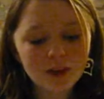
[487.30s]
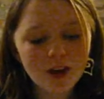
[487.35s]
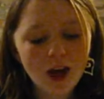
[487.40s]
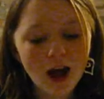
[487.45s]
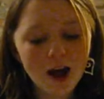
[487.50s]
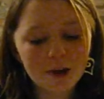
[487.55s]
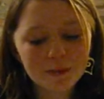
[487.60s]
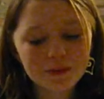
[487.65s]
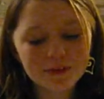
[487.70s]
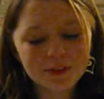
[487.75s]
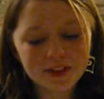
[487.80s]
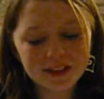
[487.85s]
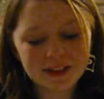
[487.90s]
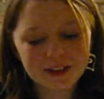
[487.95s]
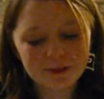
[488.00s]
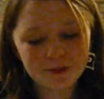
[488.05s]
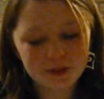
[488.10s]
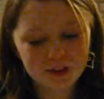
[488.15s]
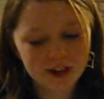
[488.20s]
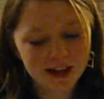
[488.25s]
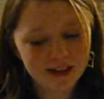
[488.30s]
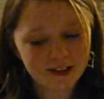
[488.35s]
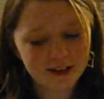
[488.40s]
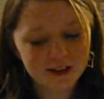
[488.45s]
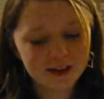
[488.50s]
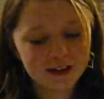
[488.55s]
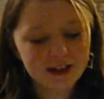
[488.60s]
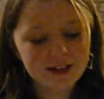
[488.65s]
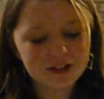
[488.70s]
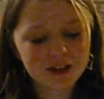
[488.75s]
I'll be filling in for Taylor
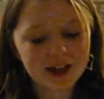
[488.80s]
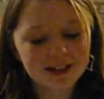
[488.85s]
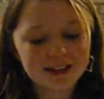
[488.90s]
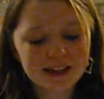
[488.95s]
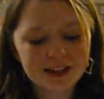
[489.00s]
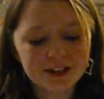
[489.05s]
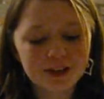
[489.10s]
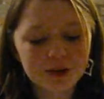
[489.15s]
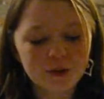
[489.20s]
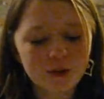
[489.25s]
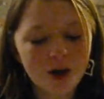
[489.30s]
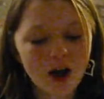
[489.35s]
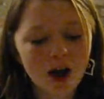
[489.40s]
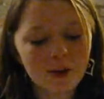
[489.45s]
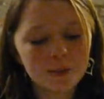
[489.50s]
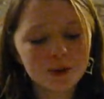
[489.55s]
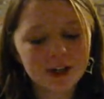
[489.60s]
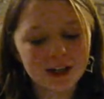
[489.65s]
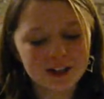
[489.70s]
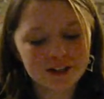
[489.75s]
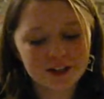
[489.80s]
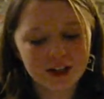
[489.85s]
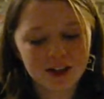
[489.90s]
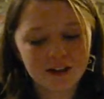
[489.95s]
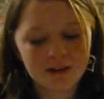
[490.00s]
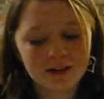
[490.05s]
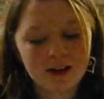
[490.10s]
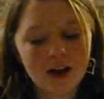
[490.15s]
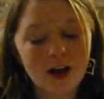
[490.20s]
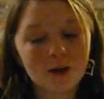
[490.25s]
as I tell you our
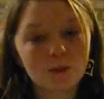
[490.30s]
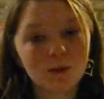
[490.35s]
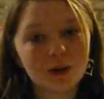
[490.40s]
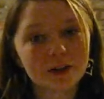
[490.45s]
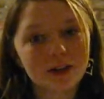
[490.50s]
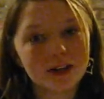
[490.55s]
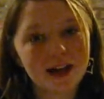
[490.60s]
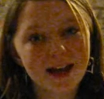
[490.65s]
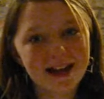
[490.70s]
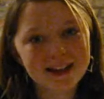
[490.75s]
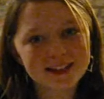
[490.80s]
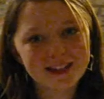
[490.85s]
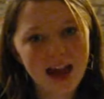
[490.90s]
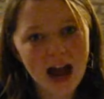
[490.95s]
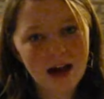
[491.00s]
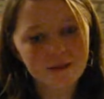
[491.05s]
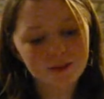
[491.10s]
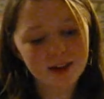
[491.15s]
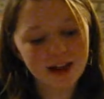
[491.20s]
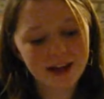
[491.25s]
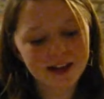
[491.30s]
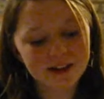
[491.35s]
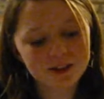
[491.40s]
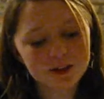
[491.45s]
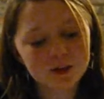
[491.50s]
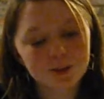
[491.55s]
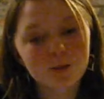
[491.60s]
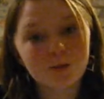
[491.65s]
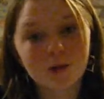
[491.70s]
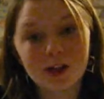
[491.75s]
prediction on where the next avalanche
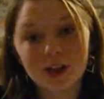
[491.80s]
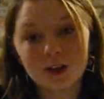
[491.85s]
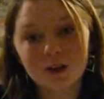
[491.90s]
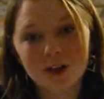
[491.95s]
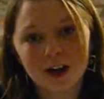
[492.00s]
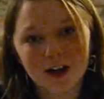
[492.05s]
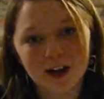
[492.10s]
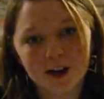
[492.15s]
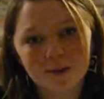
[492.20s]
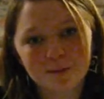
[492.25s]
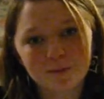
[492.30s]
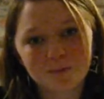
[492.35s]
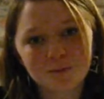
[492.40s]
will occur.